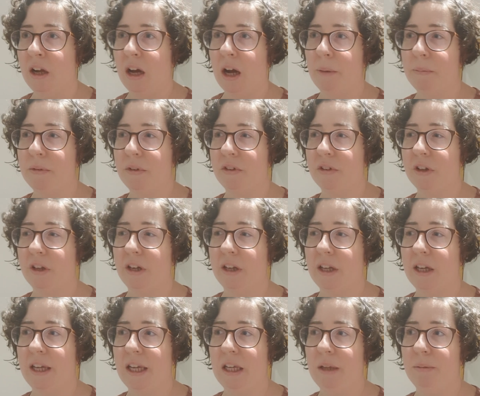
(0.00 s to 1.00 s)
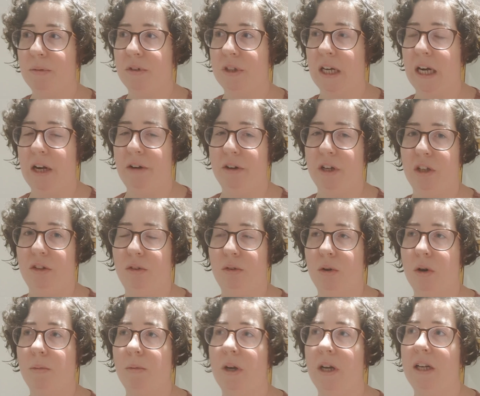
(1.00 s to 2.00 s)
I'm just going to keep showering as
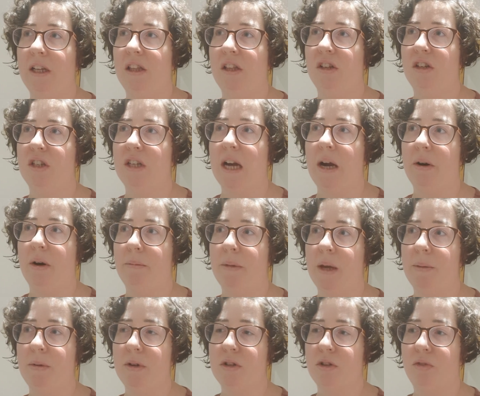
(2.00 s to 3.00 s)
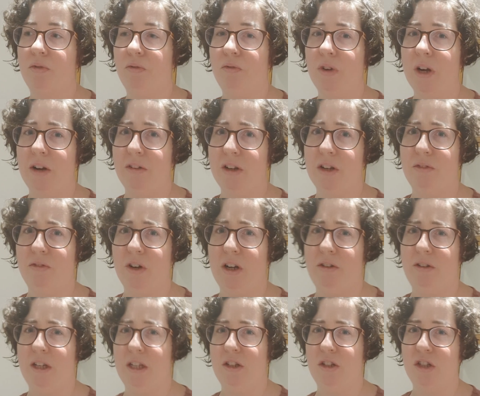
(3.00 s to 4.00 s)
normal, and in the shower maybe just very,
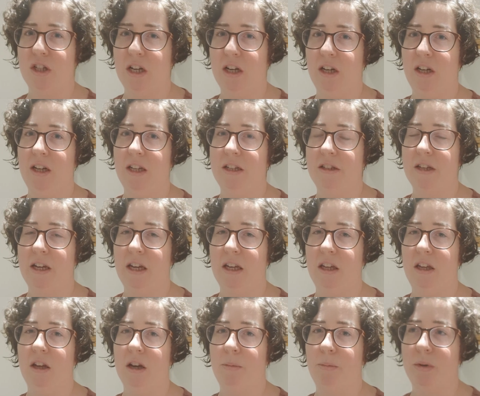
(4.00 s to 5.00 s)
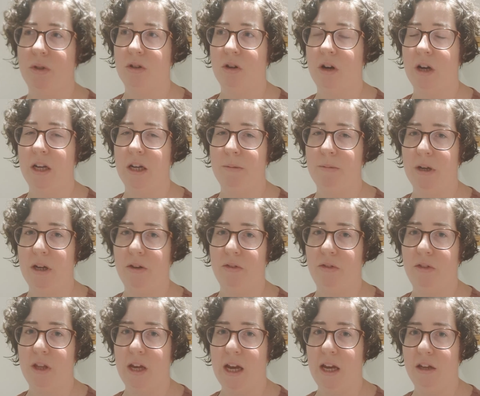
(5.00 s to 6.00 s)
very gently taking up a tiny bit
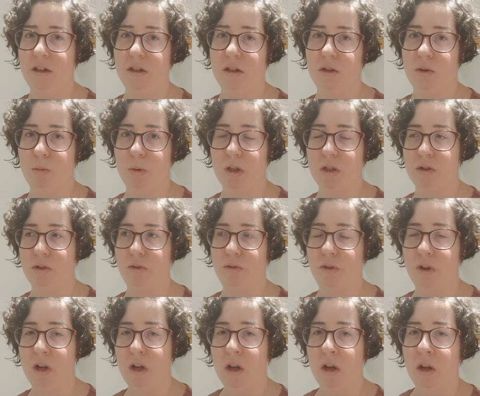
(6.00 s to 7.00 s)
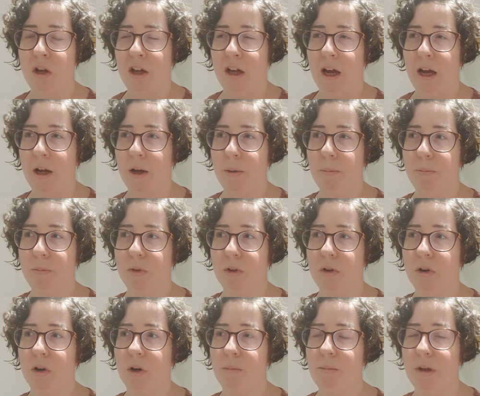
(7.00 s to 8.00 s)
of the edges which have
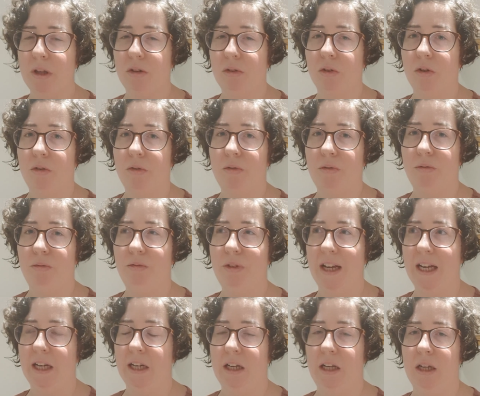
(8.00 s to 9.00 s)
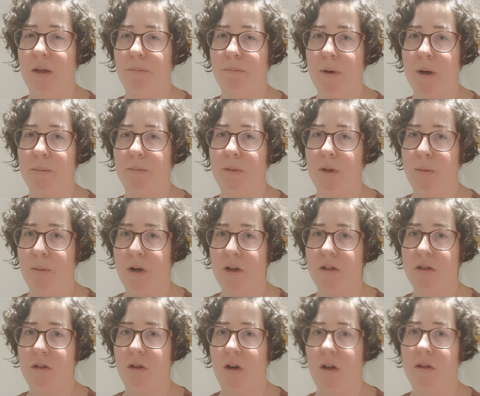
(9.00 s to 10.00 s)
gone a bit sort of wrinkly and bumpy, where
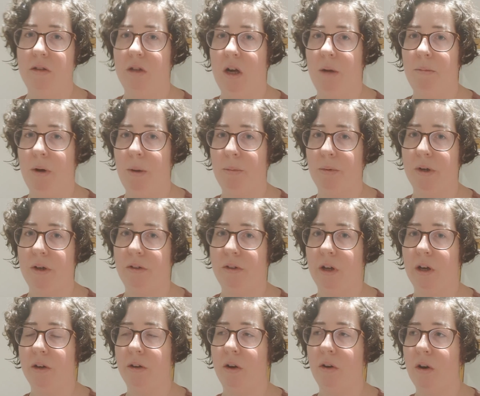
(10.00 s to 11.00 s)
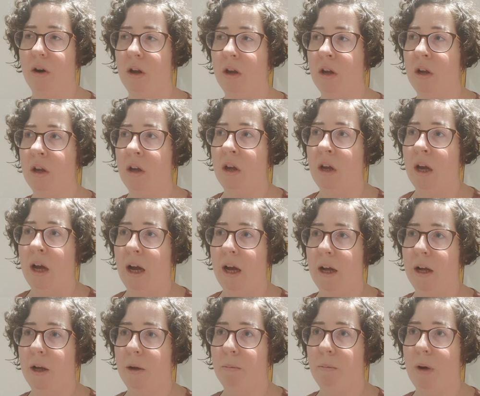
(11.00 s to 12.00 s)
it's starting to come up on its own.
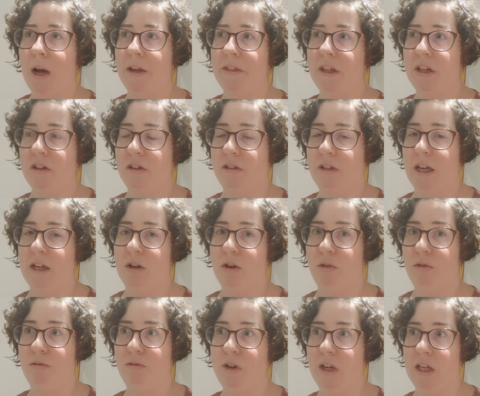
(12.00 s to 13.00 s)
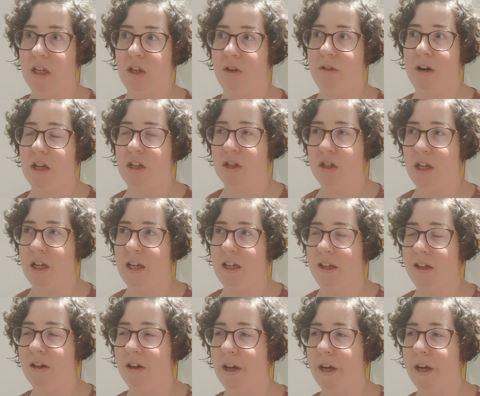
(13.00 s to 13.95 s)
And then just take it off really gradually.